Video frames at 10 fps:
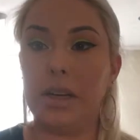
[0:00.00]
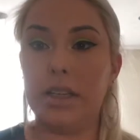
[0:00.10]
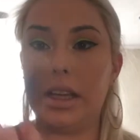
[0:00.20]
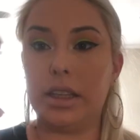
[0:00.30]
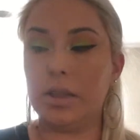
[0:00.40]
gonna
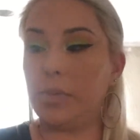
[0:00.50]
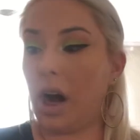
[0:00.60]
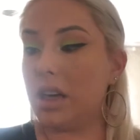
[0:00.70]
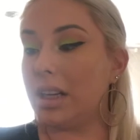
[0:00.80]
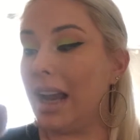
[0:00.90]
take this
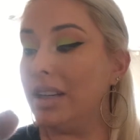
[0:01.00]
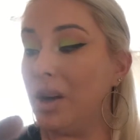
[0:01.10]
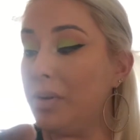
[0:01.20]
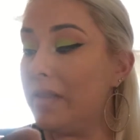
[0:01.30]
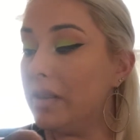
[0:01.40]
brush. I
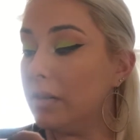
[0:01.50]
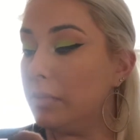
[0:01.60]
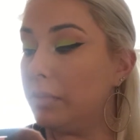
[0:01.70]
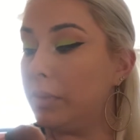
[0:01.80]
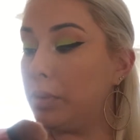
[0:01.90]
don't even know,
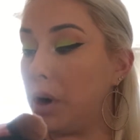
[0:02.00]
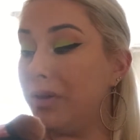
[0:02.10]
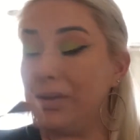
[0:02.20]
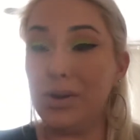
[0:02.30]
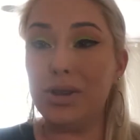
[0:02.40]

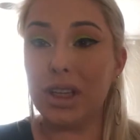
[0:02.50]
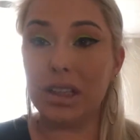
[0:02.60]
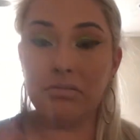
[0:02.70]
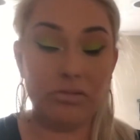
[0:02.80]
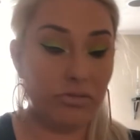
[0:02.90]

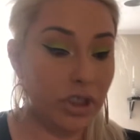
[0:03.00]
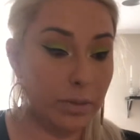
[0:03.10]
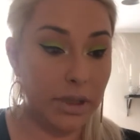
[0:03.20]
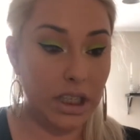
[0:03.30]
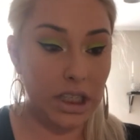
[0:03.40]
Profusion,
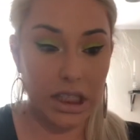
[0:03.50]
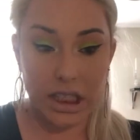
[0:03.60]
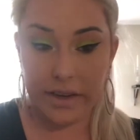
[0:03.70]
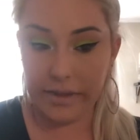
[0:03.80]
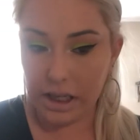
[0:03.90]
chibi,
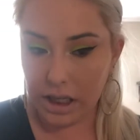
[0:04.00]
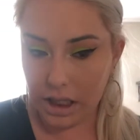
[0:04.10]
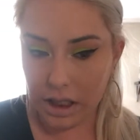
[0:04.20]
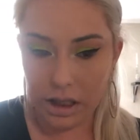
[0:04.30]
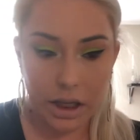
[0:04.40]

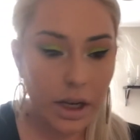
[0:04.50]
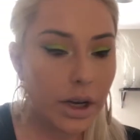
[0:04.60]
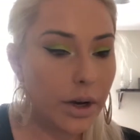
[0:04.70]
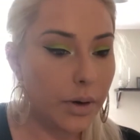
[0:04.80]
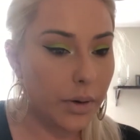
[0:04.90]
stuffy,
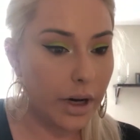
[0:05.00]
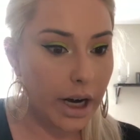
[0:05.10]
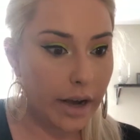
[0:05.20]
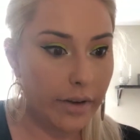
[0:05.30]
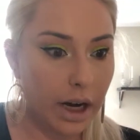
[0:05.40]

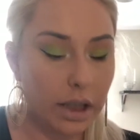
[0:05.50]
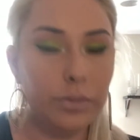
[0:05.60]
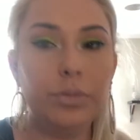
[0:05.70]
whatever.